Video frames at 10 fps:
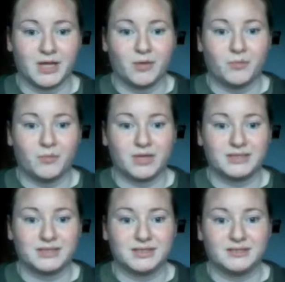What I
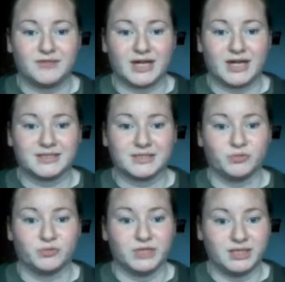did find in
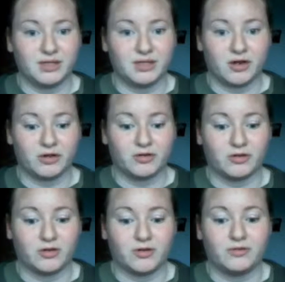reading the
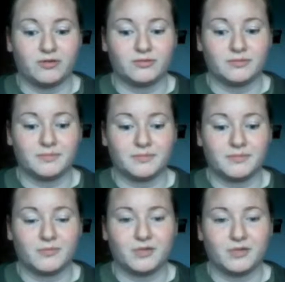article
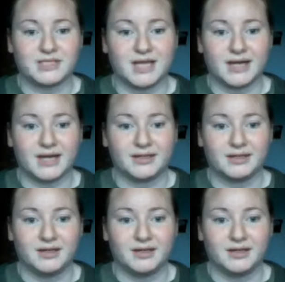was that